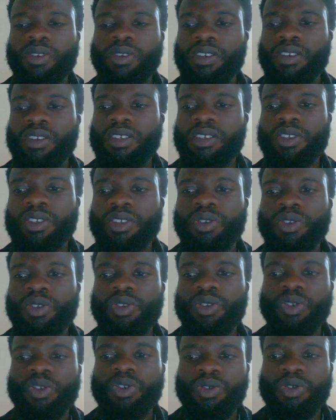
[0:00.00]

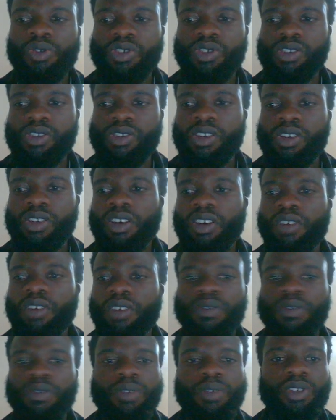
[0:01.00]
institutions'
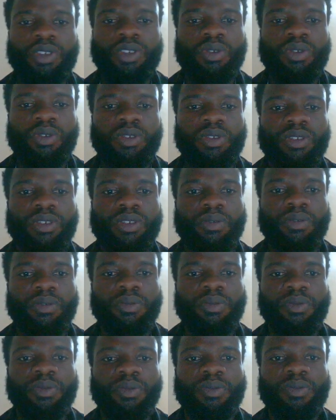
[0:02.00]
informations.
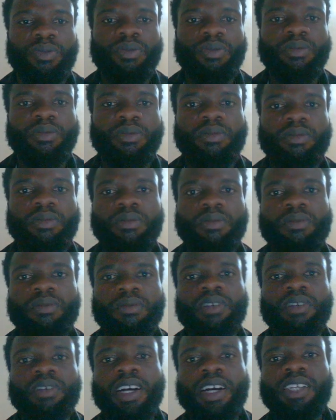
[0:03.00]

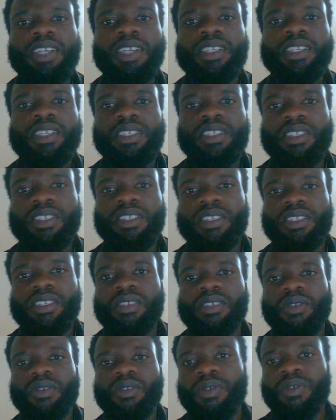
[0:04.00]
Analysis
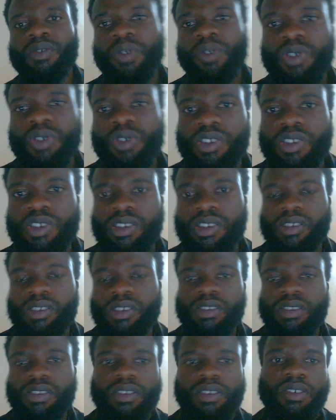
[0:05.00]
of costs
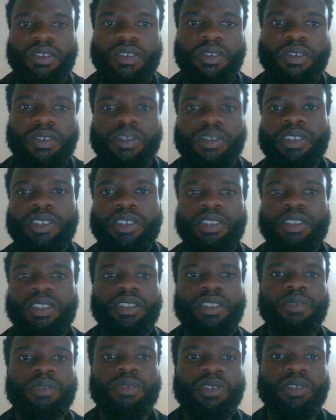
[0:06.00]
of the
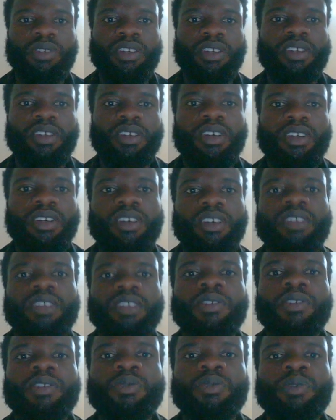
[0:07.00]
systems are
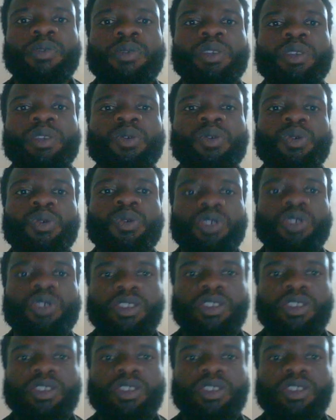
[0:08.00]
developmental cost,